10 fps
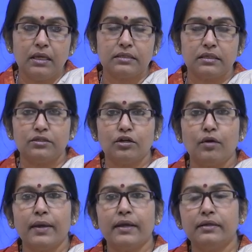setup,
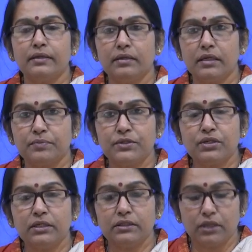and in
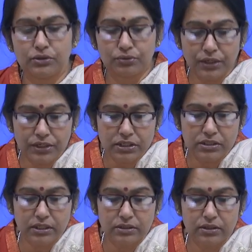especially in the education
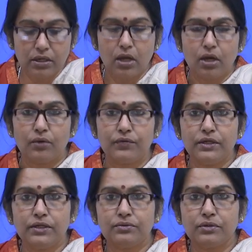sector, we
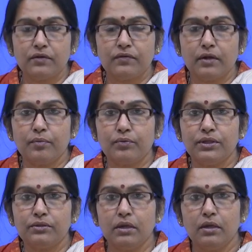need to develop in